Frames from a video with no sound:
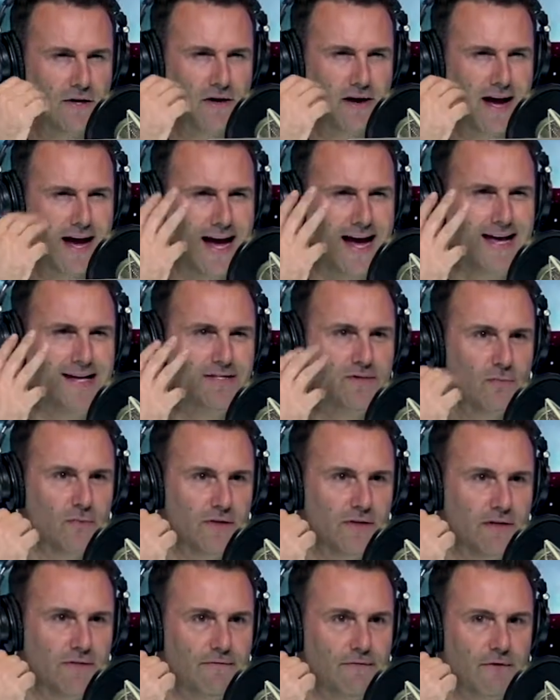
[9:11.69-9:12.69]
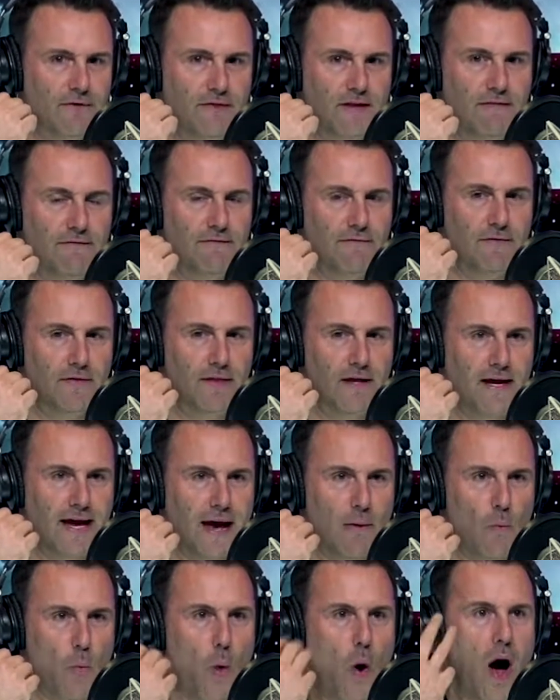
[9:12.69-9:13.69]
Their eyes were different. They they
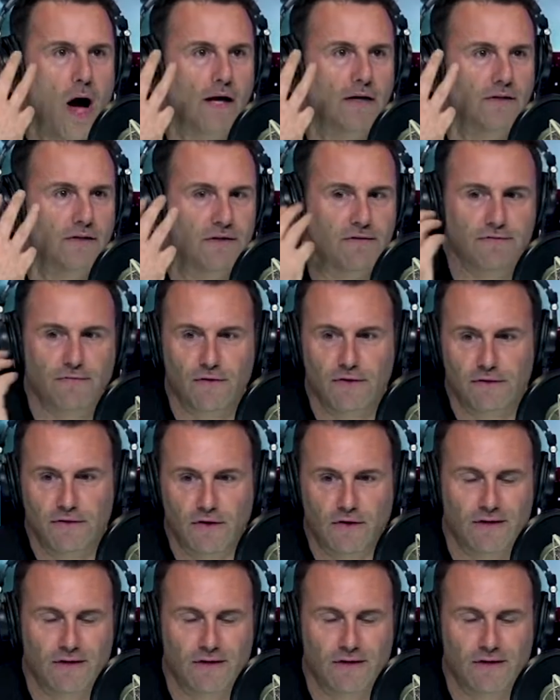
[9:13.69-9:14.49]
walked different.